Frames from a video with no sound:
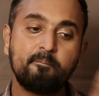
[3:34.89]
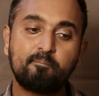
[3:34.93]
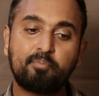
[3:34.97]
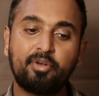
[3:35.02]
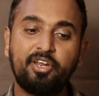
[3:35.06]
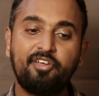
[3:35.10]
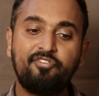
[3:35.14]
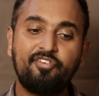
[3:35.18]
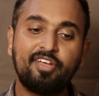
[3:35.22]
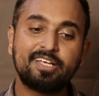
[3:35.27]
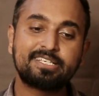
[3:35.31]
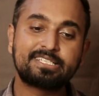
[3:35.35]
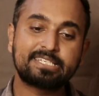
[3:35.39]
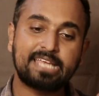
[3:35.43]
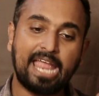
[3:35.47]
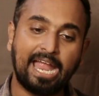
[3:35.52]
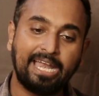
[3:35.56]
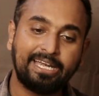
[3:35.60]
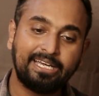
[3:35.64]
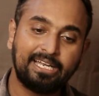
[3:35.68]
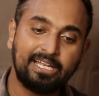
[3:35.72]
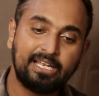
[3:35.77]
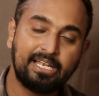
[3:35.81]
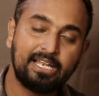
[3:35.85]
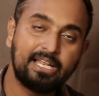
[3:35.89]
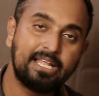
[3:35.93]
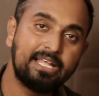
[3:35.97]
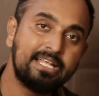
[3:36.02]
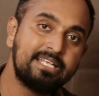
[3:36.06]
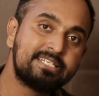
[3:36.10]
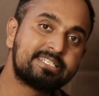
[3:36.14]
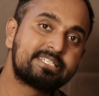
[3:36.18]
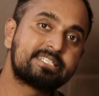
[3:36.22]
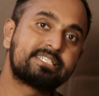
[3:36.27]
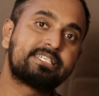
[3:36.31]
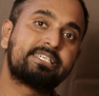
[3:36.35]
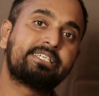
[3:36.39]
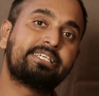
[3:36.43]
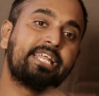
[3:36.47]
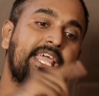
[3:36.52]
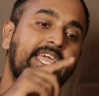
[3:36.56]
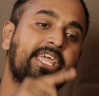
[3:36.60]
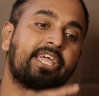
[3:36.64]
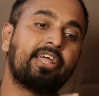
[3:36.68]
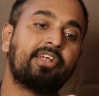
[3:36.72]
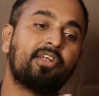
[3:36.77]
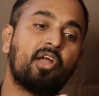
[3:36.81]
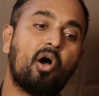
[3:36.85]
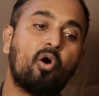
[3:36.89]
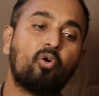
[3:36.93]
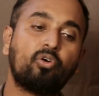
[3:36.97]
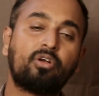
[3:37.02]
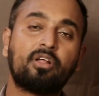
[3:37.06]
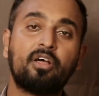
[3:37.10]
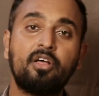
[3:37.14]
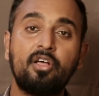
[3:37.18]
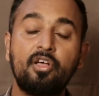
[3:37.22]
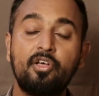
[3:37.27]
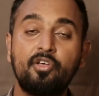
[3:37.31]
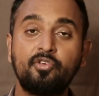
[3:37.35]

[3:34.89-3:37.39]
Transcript: previous candle is taken out.